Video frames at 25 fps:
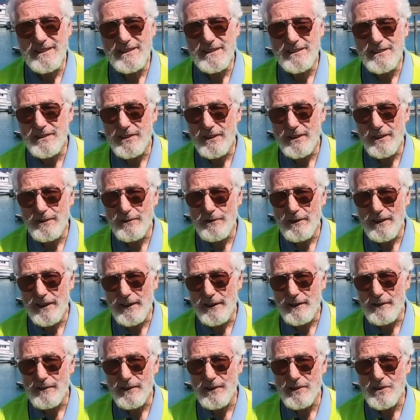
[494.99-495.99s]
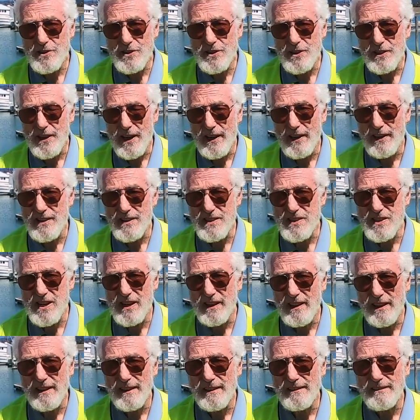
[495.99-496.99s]
and drove right across to the other
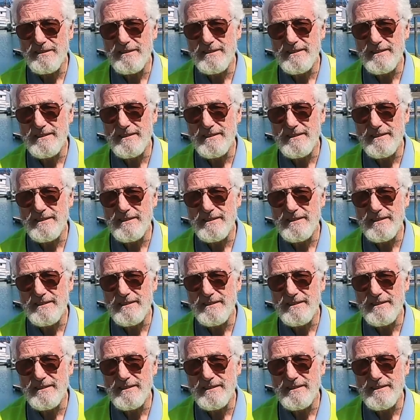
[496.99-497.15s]
side of